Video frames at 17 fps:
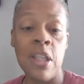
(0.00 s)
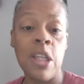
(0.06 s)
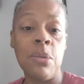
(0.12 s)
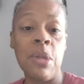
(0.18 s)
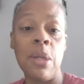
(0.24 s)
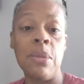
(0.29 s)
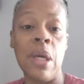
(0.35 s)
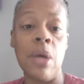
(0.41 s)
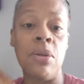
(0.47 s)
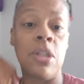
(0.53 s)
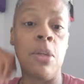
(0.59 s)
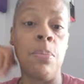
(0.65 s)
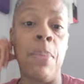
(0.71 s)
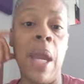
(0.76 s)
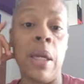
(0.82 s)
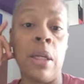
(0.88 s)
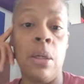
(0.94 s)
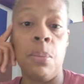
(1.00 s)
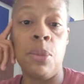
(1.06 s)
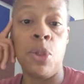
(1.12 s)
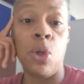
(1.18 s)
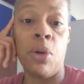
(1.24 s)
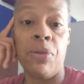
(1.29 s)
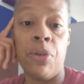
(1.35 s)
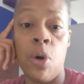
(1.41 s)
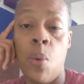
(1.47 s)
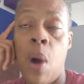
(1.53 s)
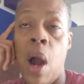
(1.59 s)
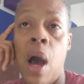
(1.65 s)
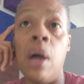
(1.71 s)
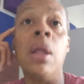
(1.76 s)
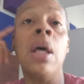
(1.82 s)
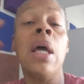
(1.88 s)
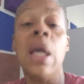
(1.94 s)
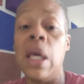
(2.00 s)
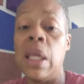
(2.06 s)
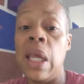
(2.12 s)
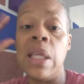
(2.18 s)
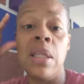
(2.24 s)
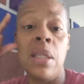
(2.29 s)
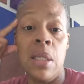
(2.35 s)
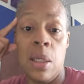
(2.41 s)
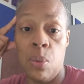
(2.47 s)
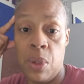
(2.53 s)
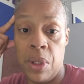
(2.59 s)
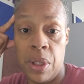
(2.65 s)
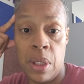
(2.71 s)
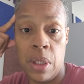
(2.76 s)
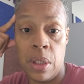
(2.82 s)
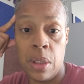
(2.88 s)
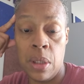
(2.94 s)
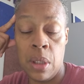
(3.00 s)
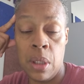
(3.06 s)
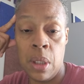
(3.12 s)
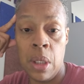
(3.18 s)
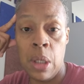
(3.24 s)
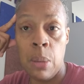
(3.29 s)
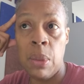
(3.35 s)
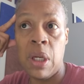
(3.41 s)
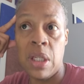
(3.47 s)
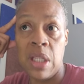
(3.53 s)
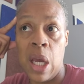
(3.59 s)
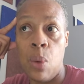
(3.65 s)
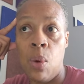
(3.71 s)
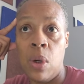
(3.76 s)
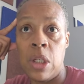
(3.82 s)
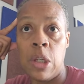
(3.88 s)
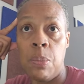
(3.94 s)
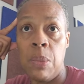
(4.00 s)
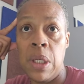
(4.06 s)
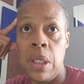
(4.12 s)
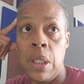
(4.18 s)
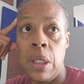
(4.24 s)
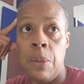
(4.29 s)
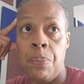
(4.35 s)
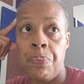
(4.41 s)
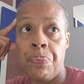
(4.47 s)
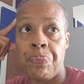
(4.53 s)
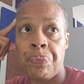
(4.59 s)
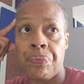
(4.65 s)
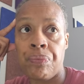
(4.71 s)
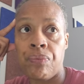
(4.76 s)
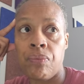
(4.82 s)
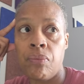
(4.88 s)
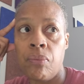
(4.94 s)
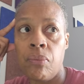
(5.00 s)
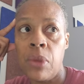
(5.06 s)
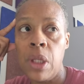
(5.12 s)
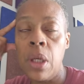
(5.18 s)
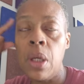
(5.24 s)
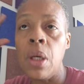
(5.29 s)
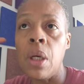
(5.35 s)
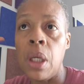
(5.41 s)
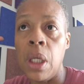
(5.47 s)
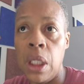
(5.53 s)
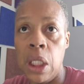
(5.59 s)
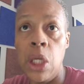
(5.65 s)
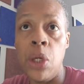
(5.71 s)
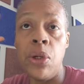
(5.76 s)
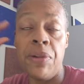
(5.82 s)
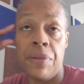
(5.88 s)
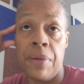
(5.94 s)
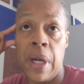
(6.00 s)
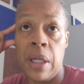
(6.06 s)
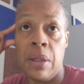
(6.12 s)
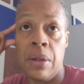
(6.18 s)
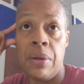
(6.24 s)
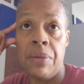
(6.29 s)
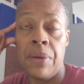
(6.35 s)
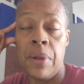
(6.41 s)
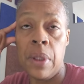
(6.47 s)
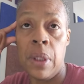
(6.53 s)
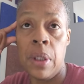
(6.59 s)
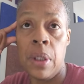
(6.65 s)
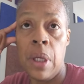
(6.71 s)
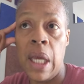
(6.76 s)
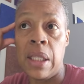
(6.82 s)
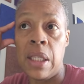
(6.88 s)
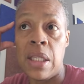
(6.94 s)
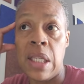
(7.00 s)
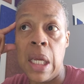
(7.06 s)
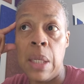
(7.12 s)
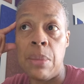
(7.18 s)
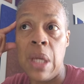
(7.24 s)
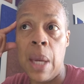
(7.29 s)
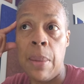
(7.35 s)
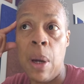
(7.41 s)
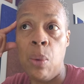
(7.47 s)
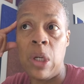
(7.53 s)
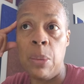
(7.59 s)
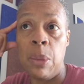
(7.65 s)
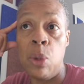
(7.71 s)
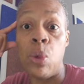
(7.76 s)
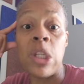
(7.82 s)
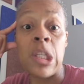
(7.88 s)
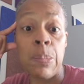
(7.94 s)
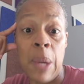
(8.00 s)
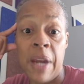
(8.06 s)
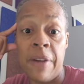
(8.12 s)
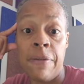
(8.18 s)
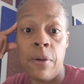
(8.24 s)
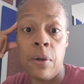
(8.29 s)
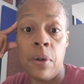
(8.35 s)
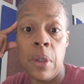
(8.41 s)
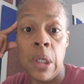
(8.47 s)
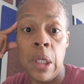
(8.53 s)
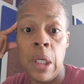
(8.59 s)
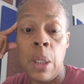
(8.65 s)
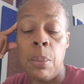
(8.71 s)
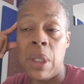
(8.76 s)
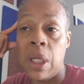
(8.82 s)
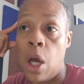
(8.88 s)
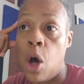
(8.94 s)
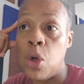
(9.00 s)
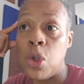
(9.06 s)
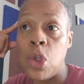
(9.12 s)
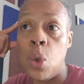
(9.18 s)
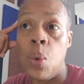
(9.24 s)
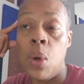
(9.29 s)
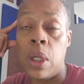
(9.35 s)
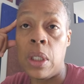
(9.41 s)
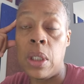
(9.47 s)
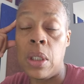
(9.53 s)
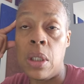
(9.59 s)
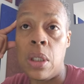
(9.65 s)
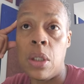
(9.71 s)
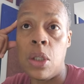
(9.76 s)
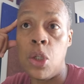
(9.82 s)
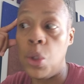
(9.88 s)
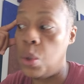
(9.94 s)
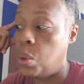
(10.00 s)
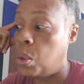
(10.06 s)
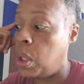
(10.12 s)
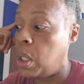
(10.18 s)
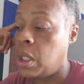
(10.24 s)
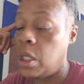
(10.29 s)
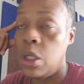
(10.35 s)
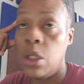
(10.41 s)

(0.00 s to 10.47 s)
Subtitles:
Sometimes I'll sit back and observe for a while, and I did with this because I wanted to be clear and effective. At the same time, I want to be respectful, but I also wanted to